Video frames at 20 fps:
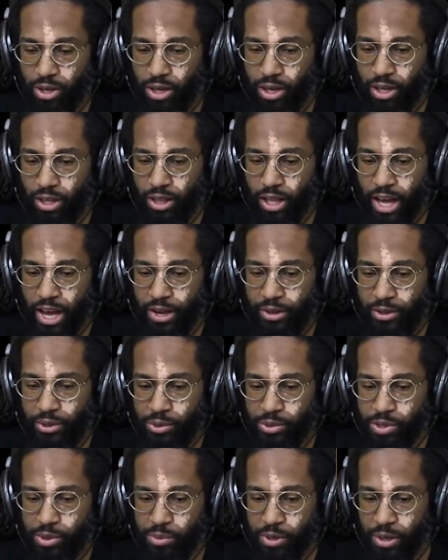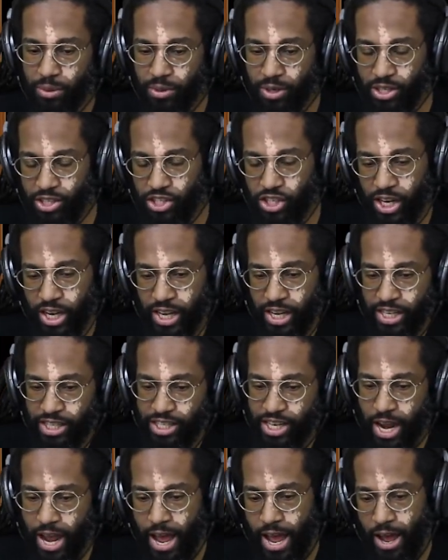allow you to be able to change
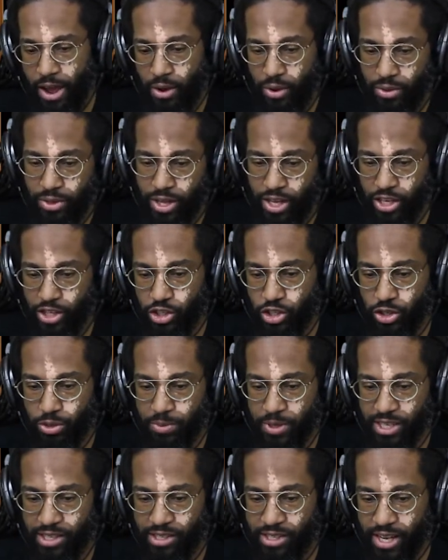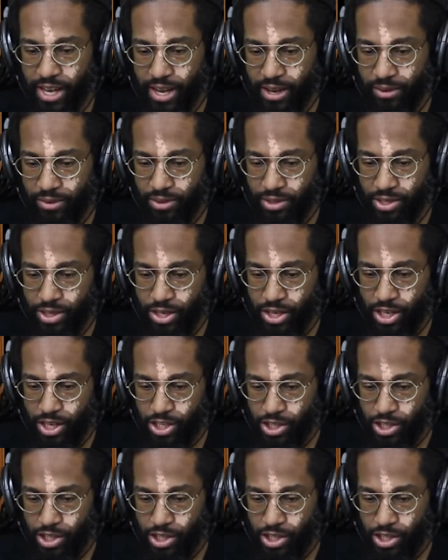how the instrument sounds.